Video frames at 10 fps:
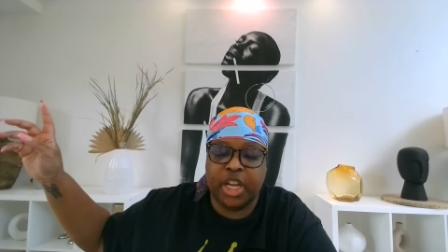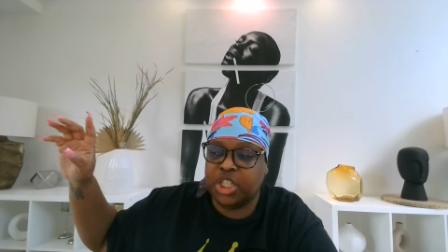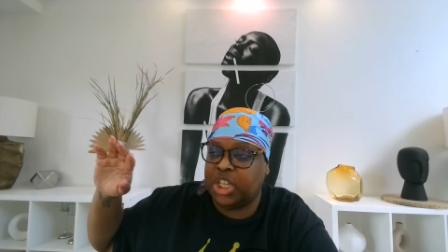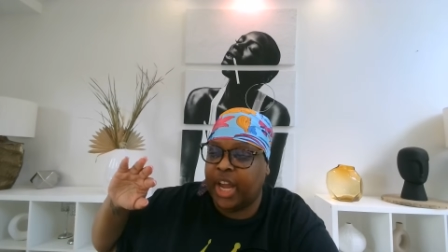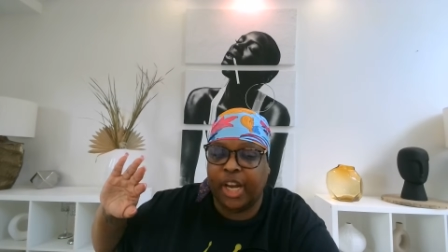
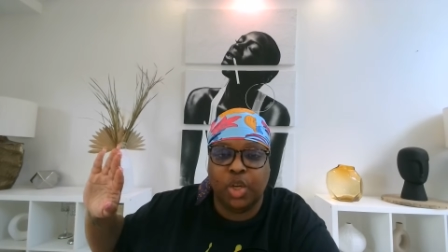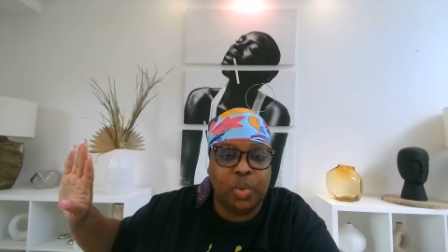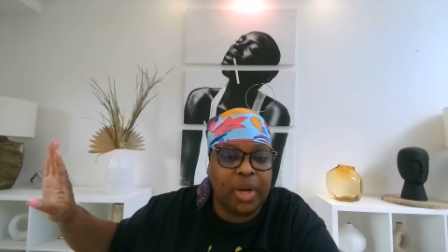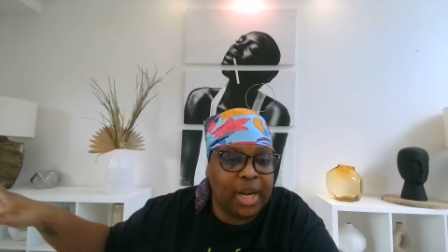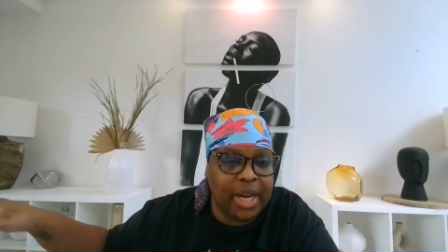She can't do
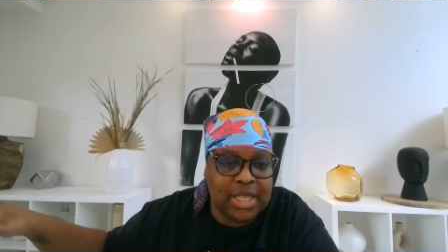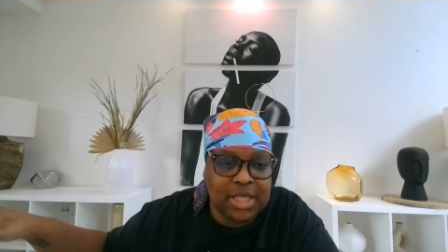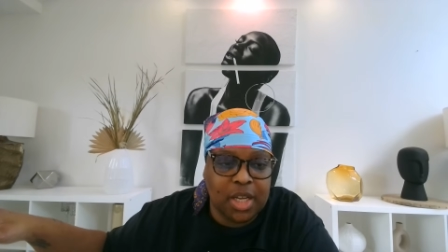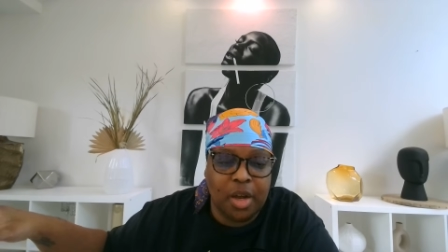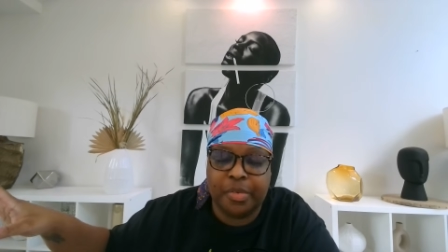none of that
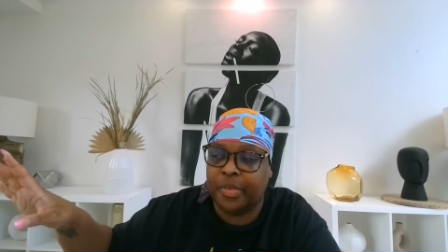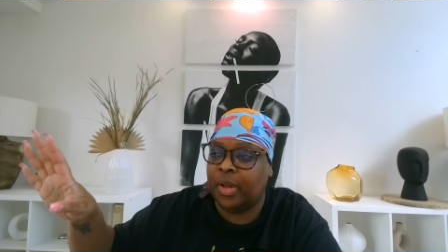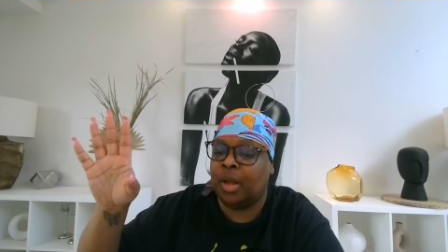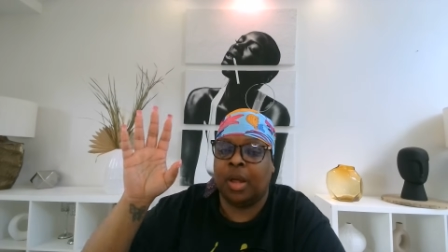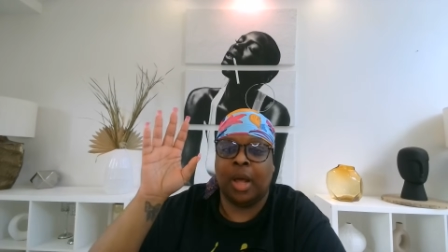stuff
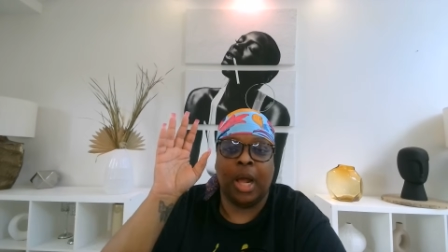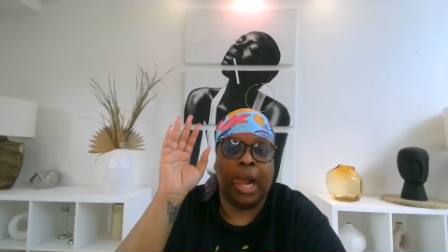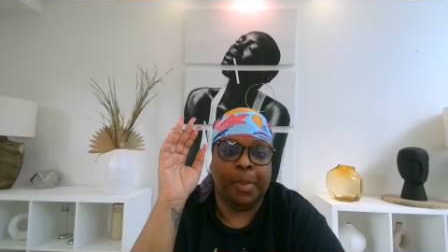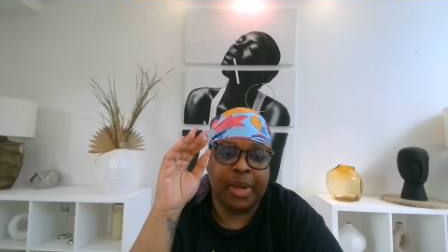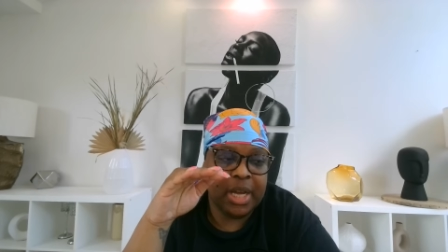
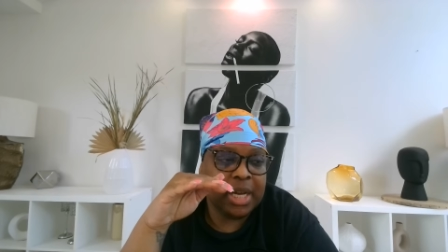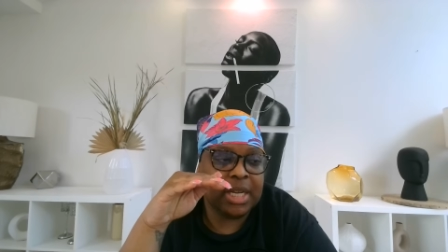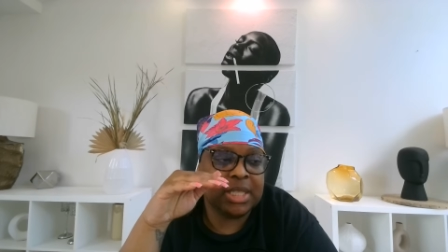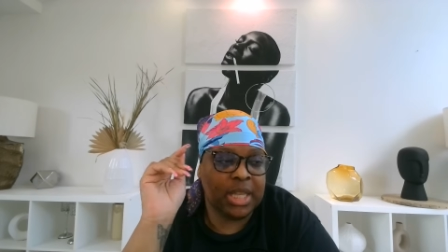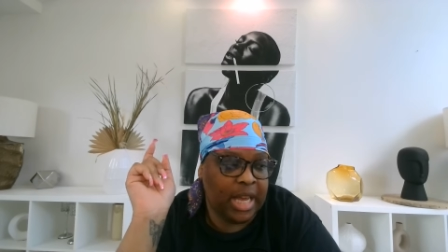
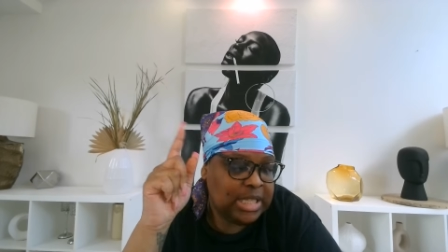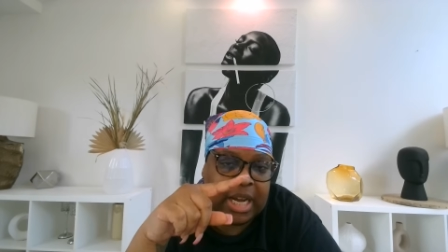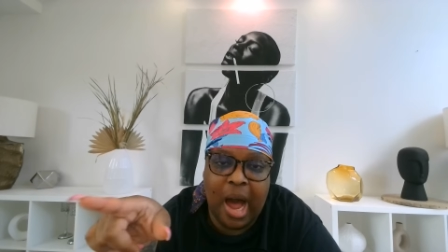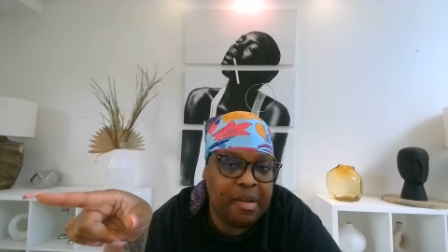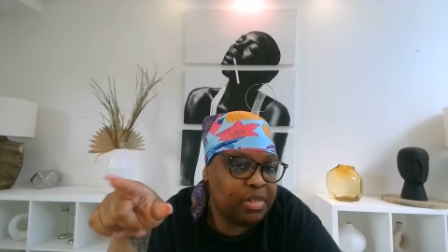because it's a
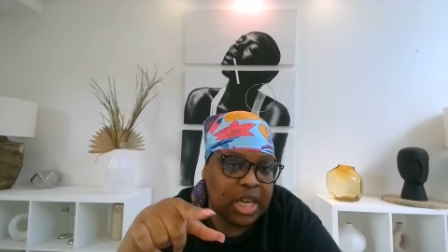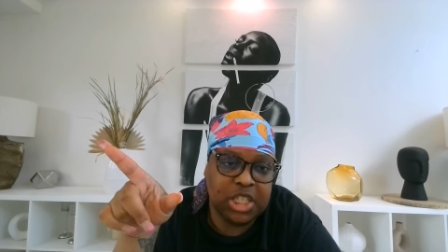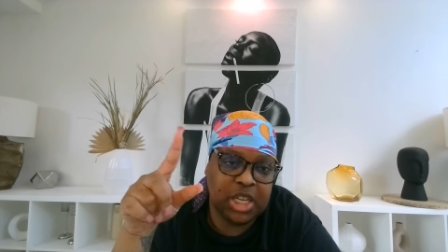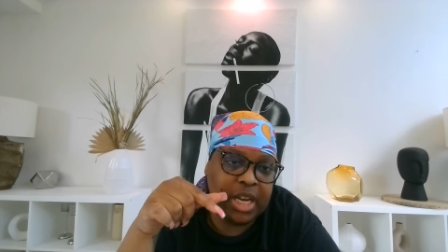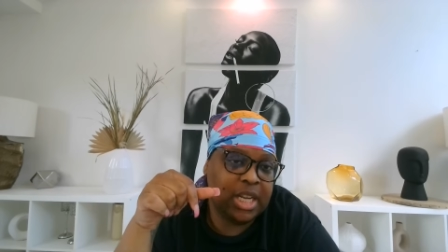
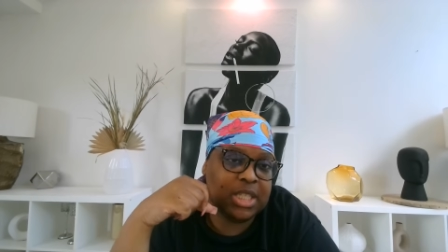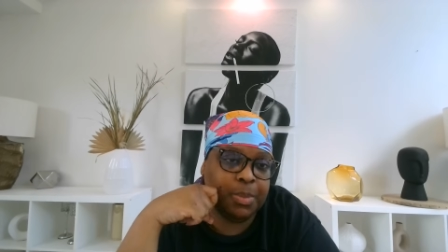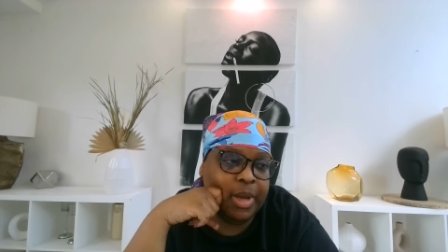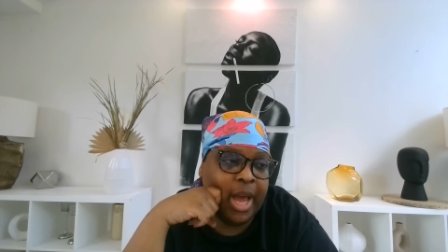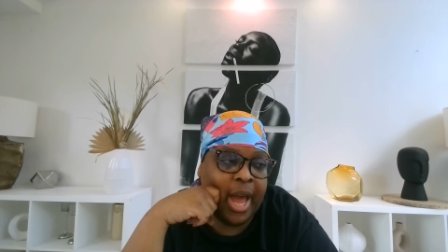conversation that needs to
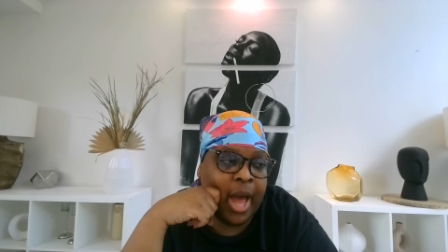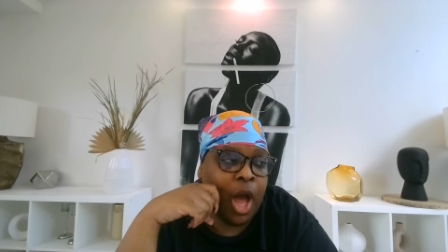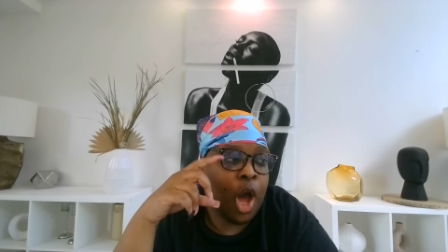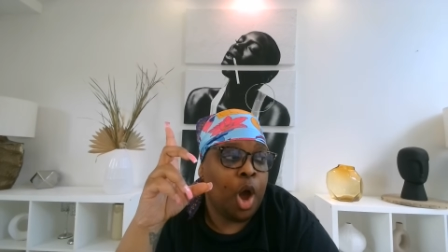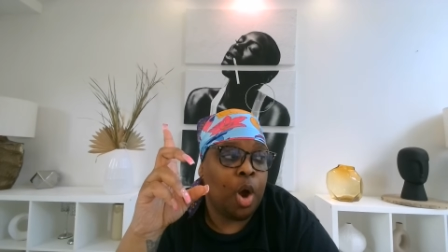be had.
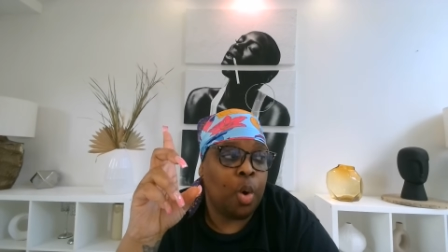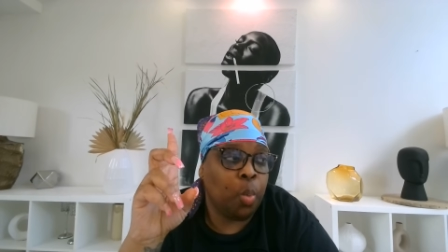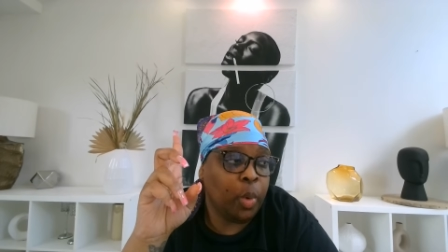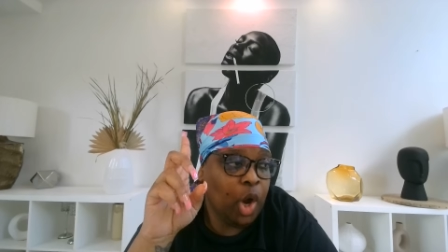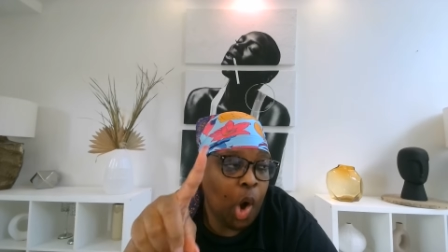
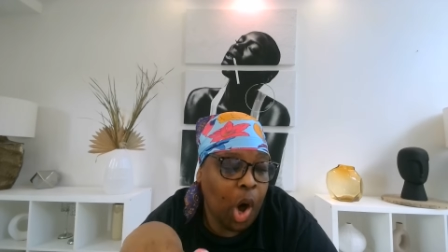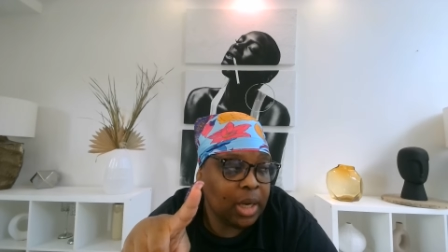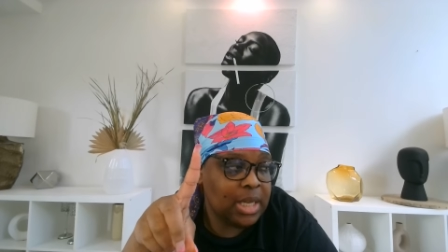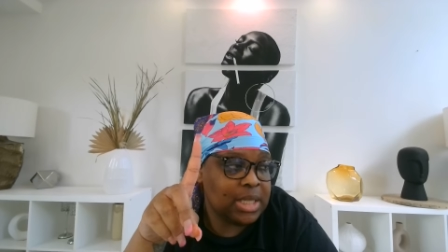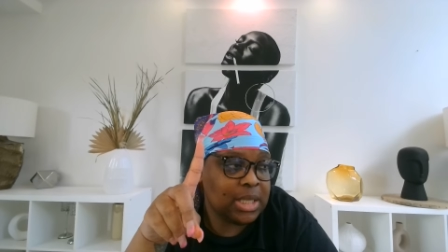
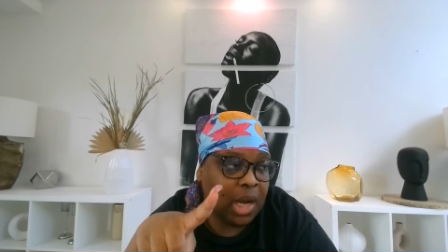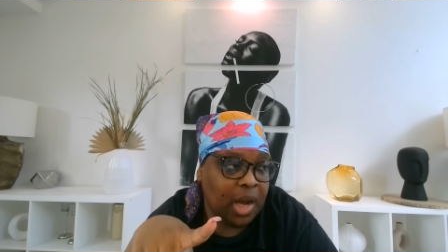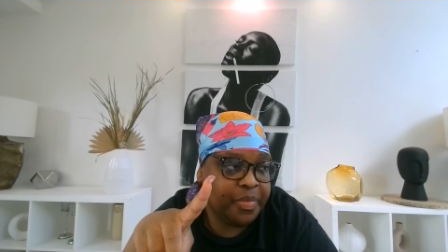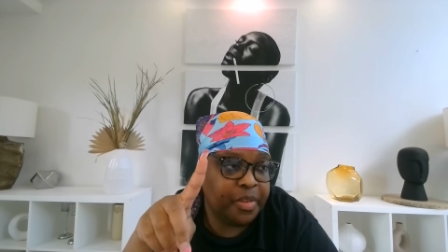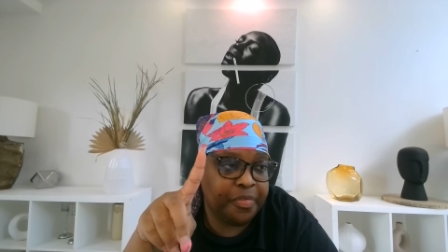Regardless
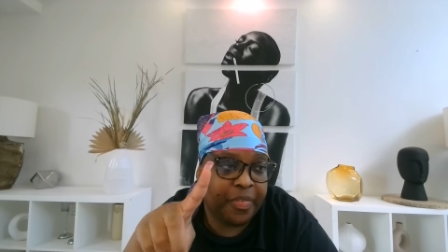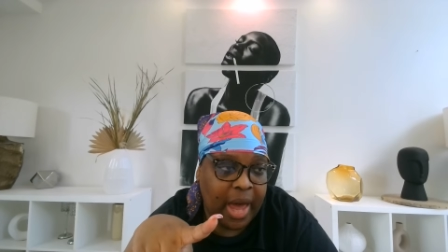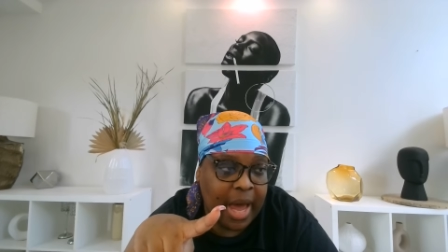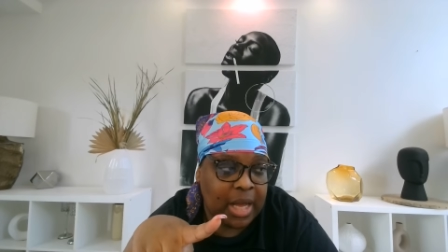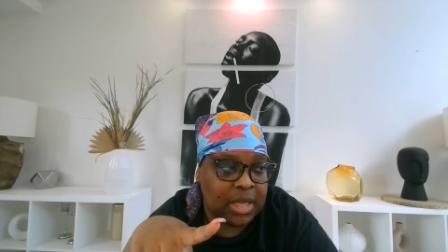of the
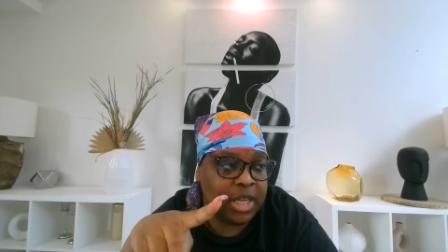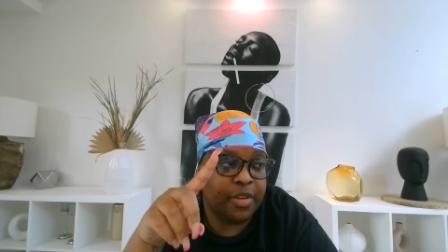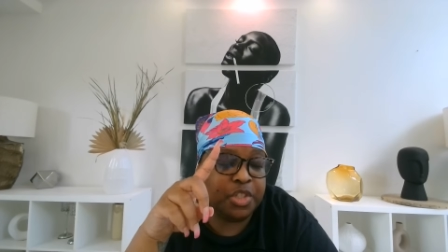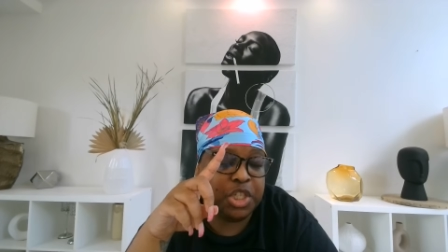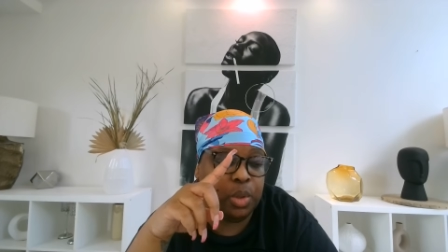fact
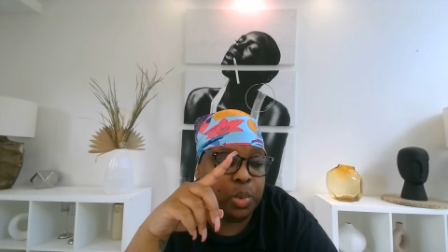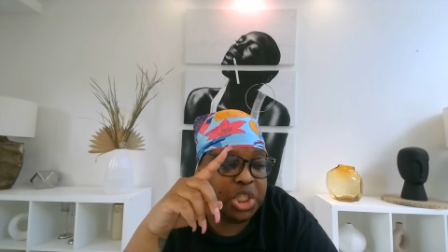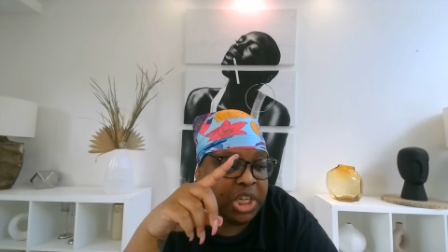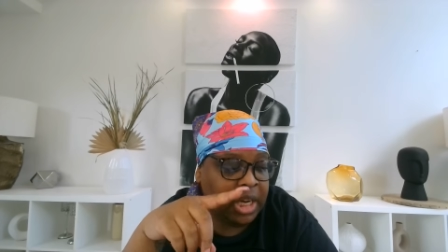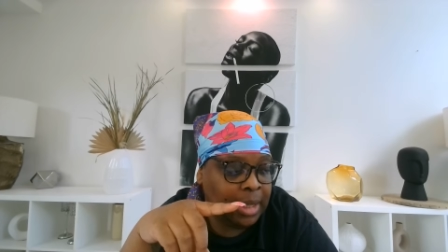if she was
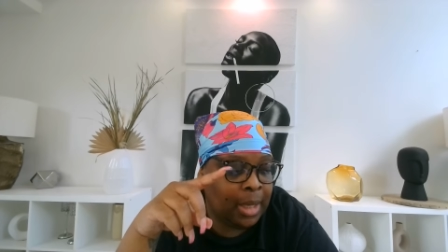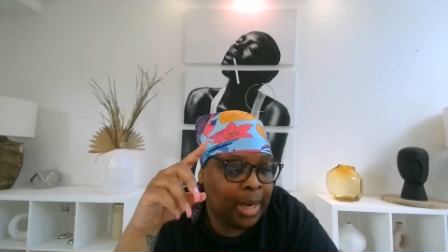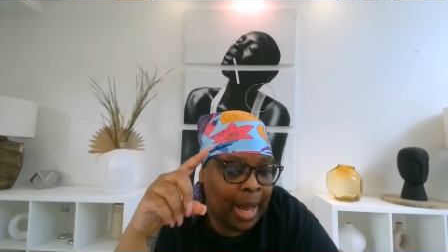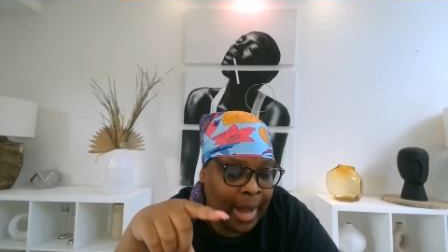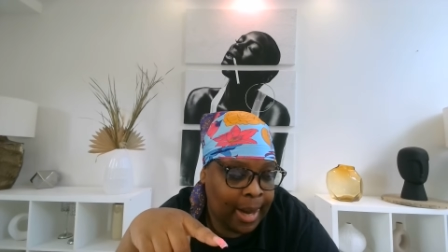cheating or
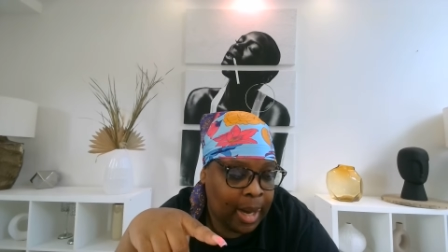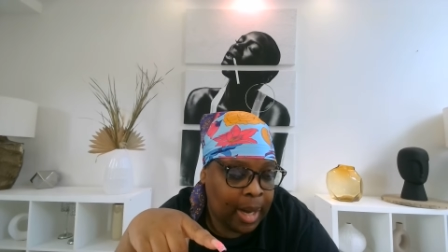not,